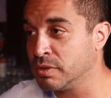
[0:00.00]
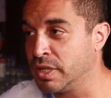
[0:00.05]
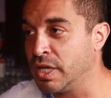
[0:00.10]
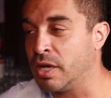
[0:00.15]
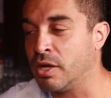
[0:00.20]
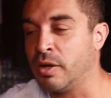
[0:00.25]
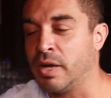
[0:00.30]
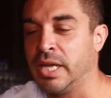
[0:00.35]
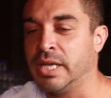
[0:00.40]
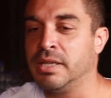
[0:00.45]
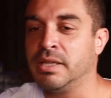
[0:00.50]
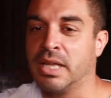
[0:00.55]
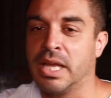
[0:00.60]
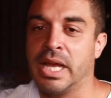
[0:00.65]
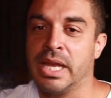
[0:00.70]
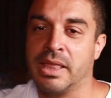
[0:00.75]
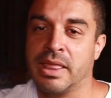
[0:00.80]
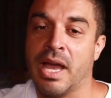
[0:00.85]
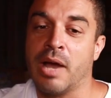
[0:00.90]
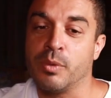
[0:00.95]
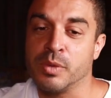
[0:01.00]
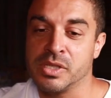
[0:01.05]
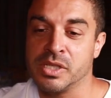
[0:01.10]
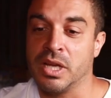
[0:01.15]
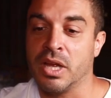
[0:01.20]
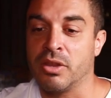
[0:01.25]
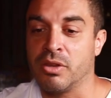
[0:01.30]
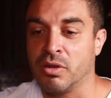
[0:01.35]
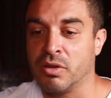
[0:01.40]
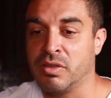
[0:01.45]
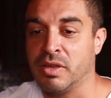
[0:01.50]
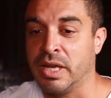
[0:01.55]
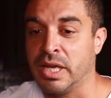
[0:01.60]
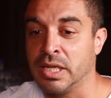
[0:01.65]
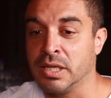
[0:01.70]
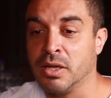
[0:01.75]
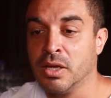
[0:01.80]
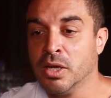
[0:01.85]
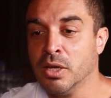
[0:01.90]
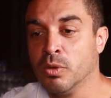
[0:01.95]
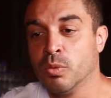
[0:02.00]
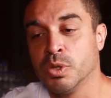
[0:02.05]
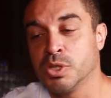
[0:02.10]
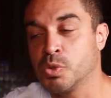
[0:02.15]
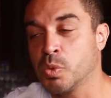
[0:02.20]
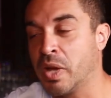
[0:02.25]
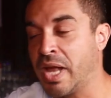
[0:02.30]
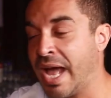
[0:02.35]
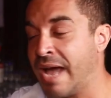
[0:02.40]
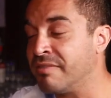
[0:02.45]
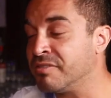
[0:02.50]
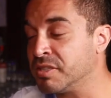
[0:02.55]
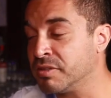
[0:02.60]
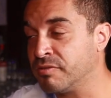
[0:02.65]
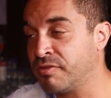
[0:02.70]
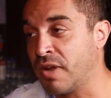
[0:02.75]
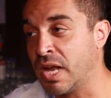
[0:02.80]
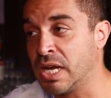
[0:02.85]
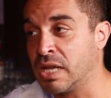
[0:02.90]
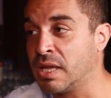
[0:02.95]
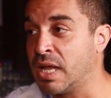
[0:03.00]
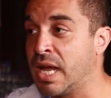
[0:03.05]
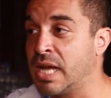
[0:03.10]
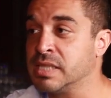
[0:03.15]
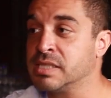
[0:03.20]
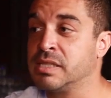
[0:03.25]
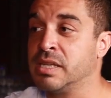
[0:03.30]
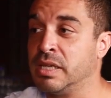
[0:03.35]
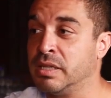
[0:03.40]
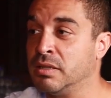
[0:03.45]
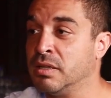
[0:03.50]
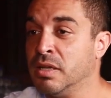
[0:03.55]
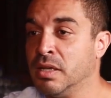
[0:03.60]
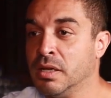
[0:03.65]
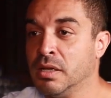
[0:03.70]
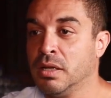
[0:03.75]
And that was the other thing which we haven't finalized, and